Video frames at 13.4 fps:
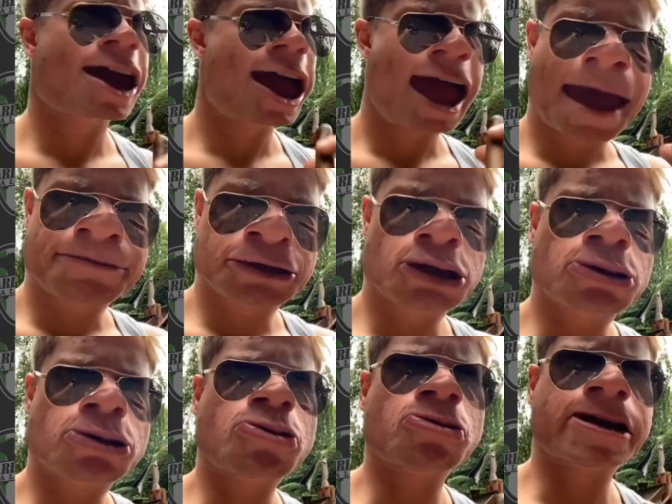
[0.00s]

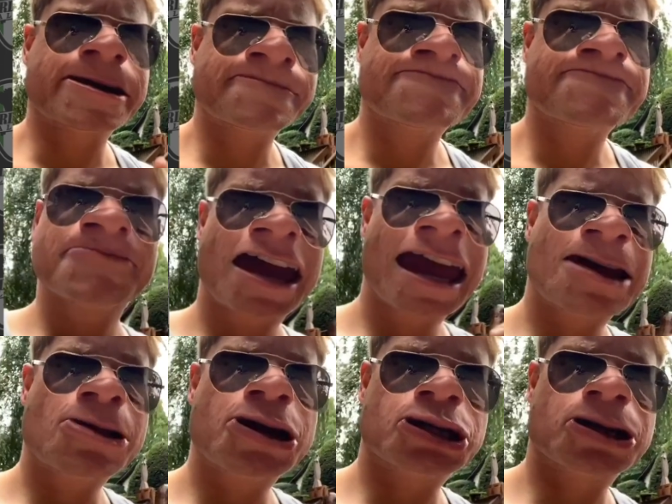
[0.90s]
Absolutely. Hey,
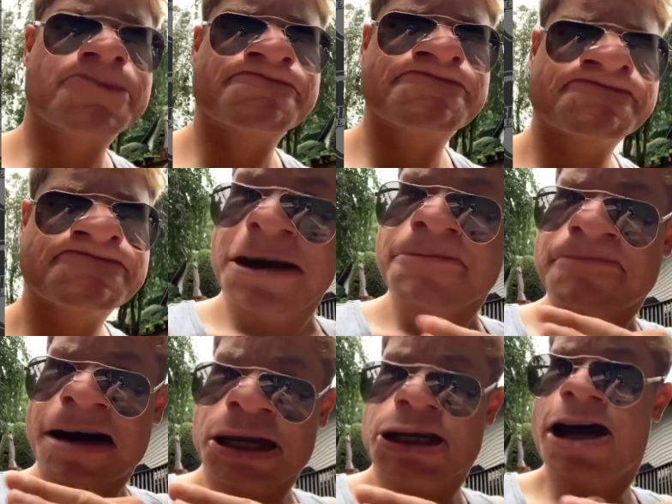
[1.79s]
listen.
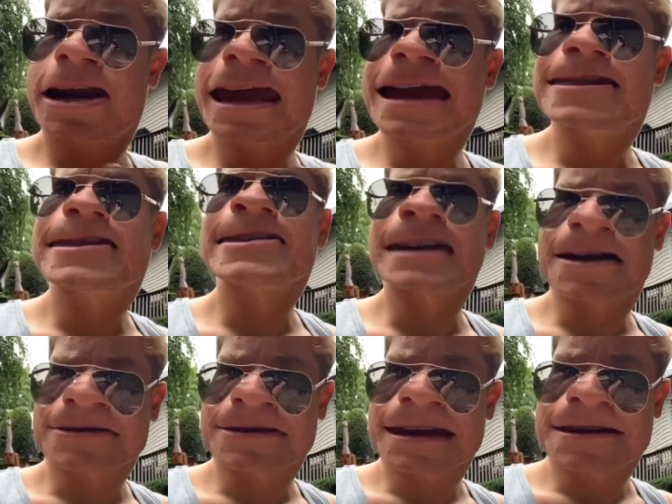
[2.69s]
My son Ant is
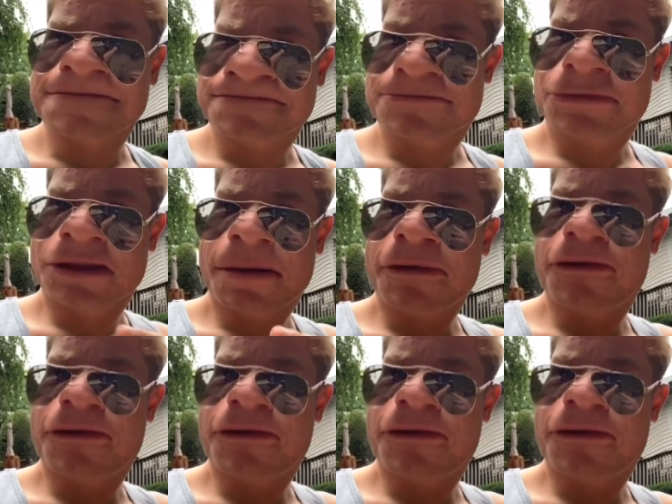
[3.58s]
out there, number